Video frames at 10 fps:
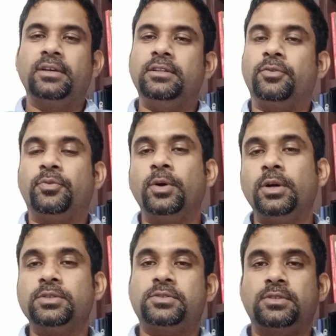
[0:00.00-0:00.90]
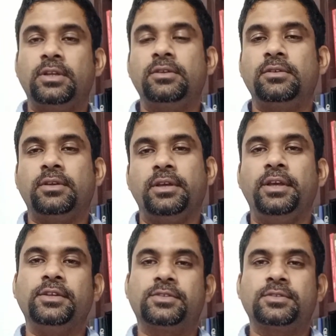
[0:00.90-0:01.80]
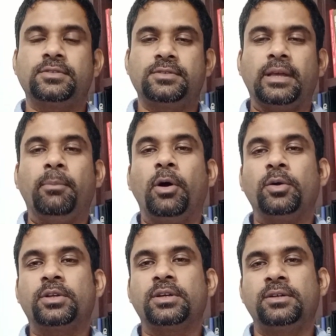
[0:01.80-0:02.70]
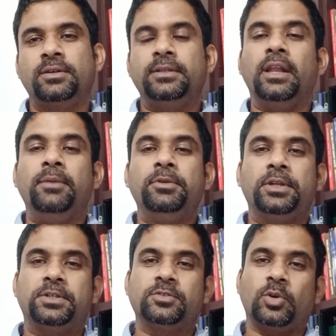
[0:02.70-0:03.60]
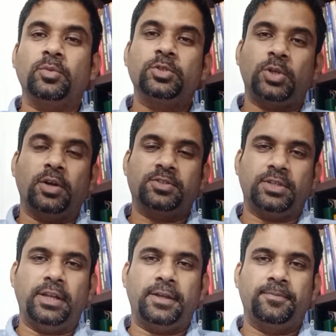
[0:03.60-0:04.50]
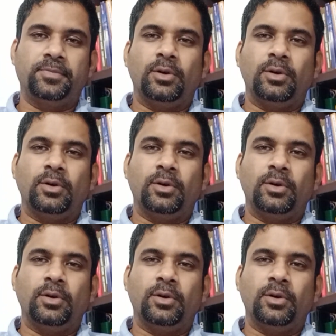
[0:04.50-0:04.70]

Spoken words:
The first thing is about the limitations on short selling,